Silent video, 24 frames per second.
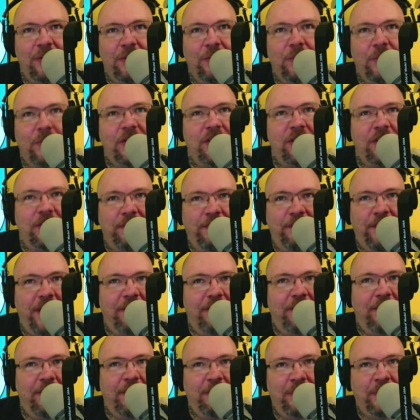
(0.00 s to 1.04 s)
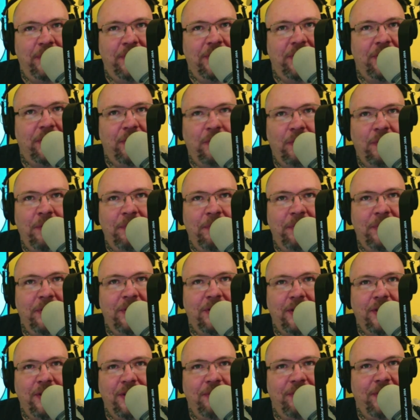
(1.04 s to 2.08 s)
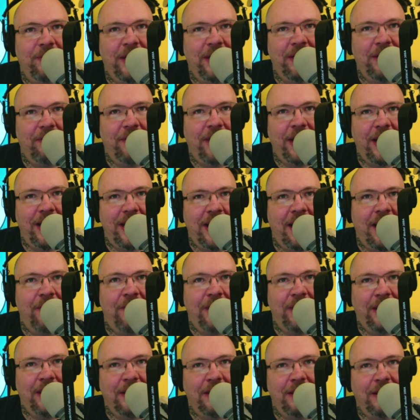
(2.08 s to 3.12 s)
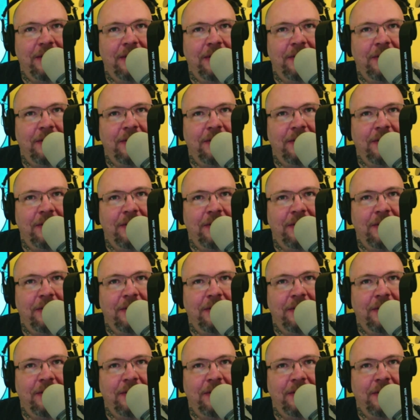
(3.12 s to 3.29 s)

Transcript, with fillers: "What's your favorite book, or what book are you reading right now that